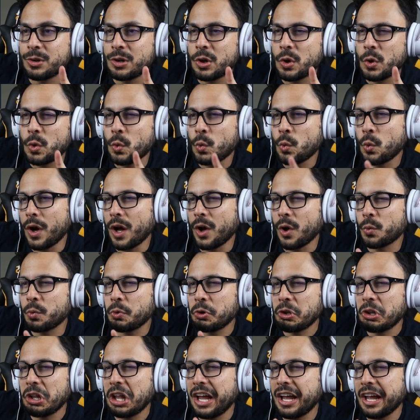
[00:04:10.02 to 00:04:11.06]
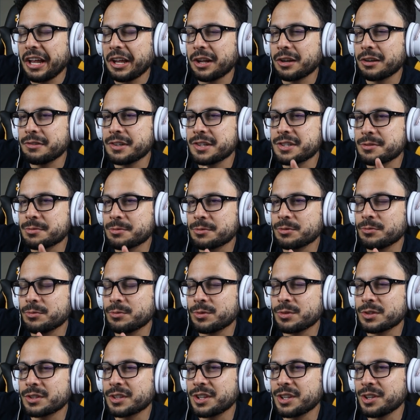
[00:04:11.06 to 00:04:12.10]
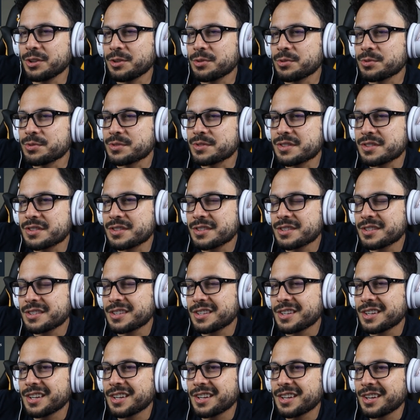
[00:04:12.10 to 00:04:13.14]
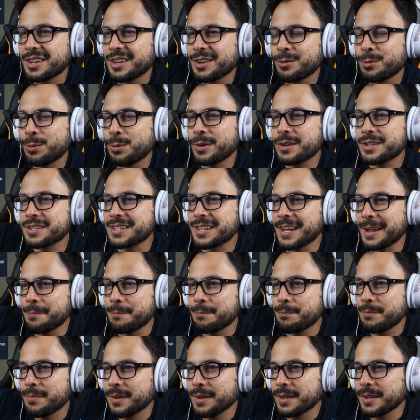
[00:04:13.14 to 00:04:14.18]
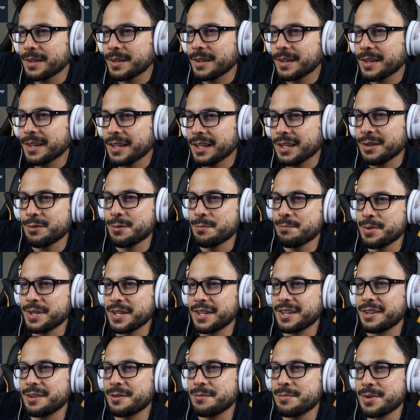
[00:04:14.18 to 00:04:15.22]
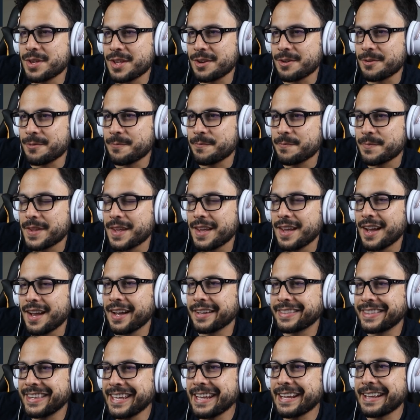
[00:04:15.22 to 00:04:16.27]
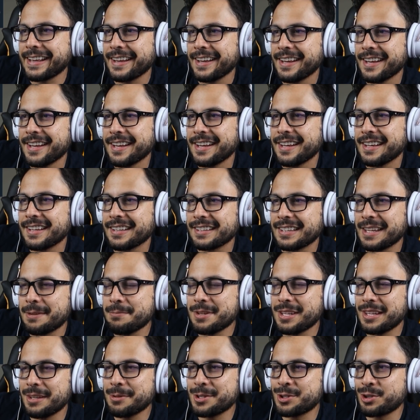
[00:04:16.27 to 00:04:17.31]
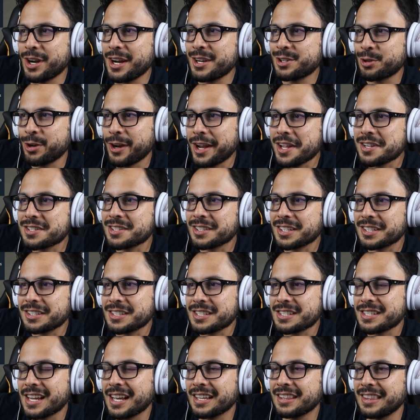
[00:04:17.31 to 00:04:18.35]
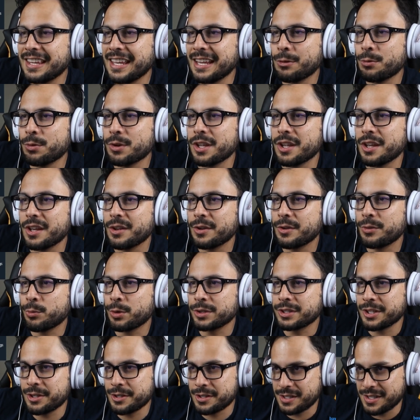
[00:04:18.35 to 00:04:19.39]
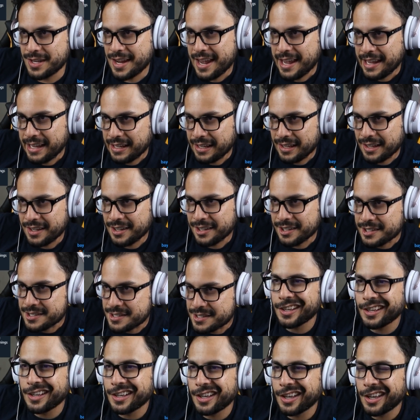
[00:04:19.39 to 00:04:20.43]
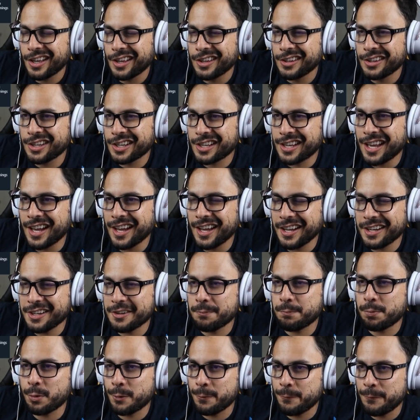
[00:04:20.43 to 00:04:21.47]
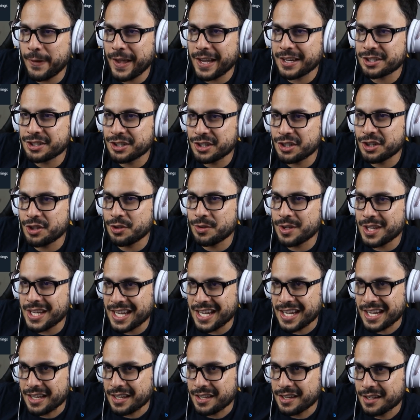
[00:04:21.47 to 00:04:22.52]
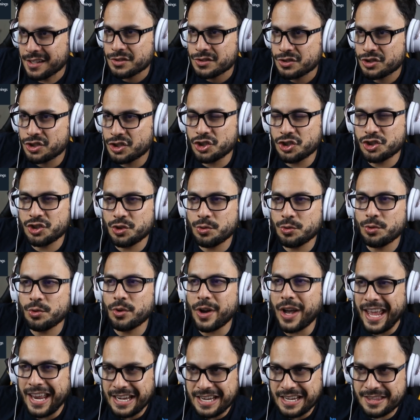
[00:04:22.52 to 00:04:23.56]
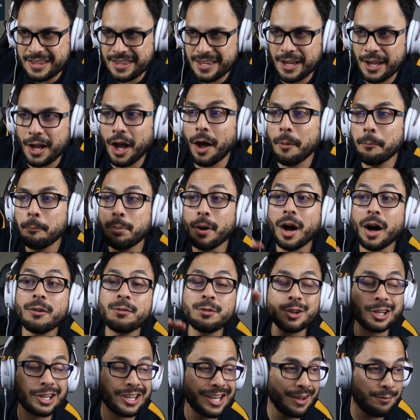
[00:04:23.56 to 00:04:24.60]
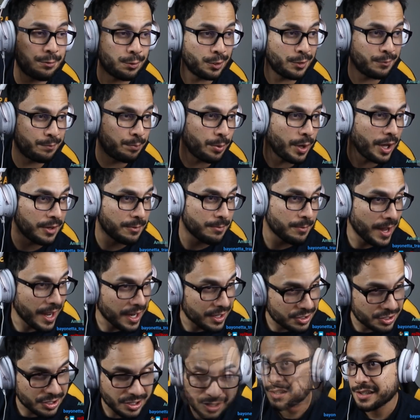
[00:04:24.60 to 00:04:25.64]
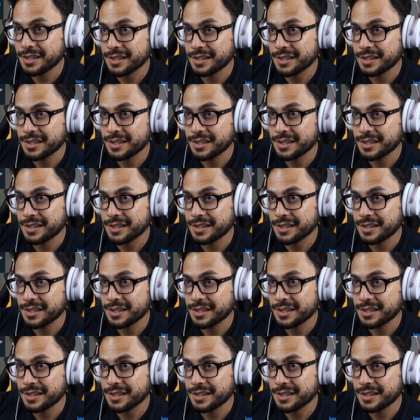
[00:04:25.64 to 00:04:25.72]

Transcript: while relying on visual cues. What does that even begin to mean? I think, let me try to translate this. I think what they're saying is the kind of perfection you need to do anything above a level of button mashing